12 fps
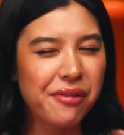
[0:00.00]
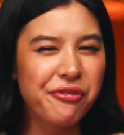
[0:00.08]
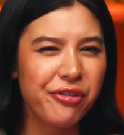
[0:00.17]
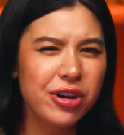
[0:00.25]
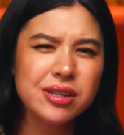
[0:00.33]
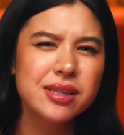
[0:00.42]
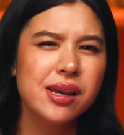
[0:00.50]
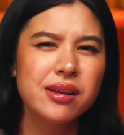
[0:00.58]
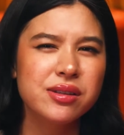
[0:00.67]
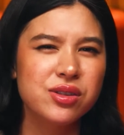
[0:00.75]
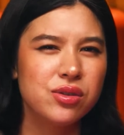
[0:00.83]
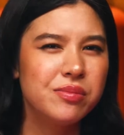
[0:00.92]
At first, they
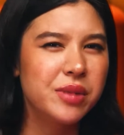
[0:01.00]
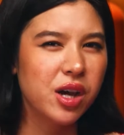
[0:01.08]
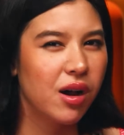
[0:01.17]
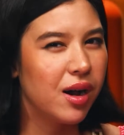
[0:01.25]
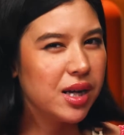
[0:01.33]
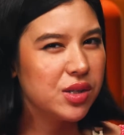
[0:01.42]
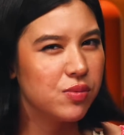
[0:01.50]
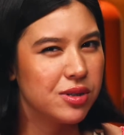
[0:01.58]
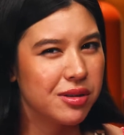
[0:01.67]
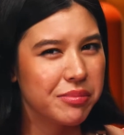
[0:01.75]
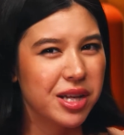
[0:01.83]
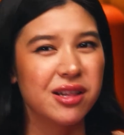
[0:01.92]
assumed the cause was
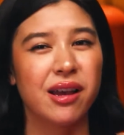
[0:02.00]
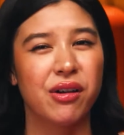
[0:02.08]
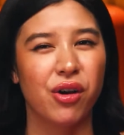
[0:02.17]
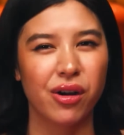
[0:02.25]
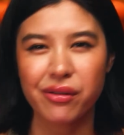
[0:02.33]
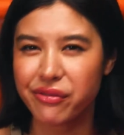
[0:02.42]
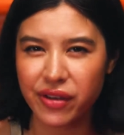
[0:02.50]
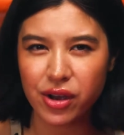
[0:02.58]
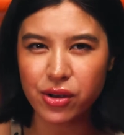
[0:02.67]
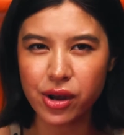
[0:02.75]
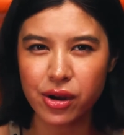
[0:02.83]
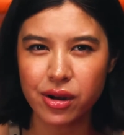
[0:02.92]
something like heart
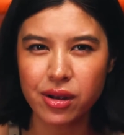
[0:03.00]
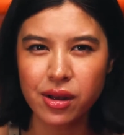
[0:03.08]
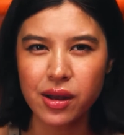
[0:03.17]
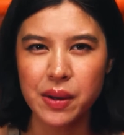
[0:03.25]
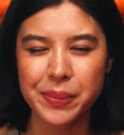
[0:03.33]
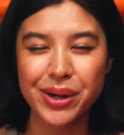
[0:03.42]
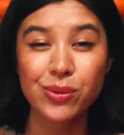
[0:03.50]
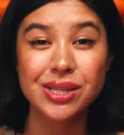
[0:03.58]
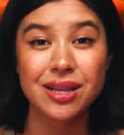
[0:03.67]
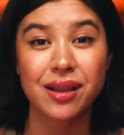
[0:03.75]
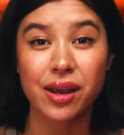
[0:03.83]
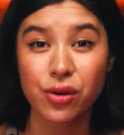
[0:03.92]
failure, but it
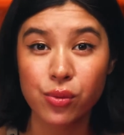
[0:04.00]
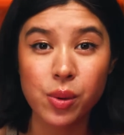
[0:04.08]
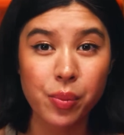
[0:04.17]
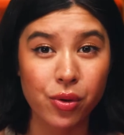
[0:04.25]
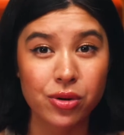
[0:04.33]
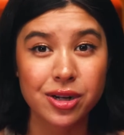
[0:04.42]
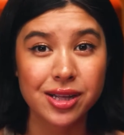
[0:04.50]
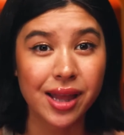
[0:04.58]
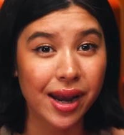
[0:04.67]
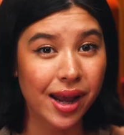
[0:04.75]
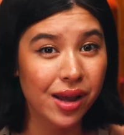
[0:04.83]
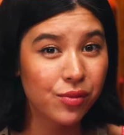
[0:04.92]
was later reported
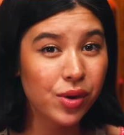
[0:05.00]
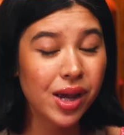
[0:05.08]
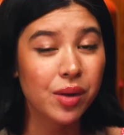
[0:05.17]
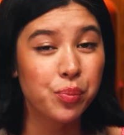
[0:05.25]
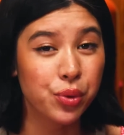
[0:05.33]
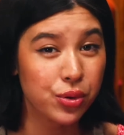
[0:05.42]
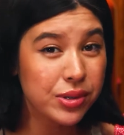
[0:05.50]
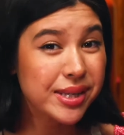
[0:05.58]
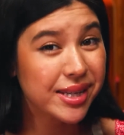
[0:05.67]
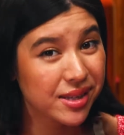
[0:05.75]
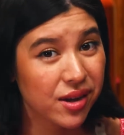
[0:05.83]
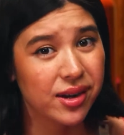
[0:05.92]
that Henry had
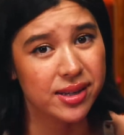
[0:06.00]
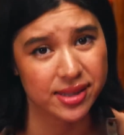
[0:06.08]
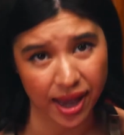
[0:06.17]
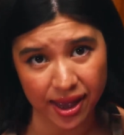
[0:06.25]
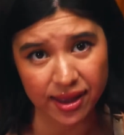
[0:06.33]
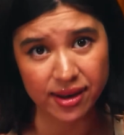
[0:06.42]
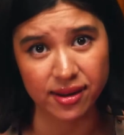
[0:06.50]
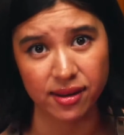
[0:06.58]
bruises on his head.